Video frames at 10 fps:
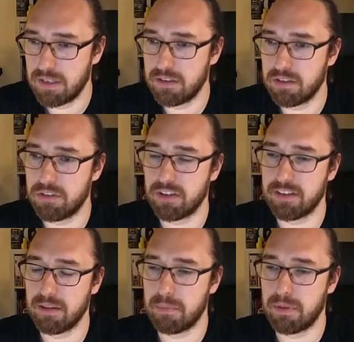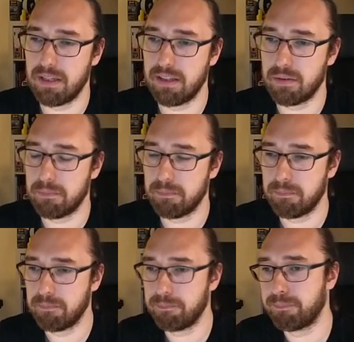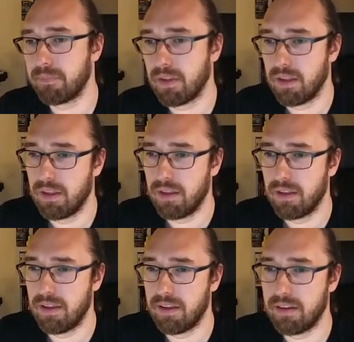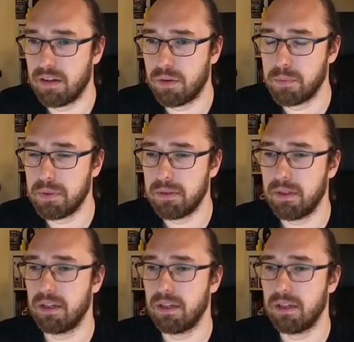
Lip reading: integer template, and now we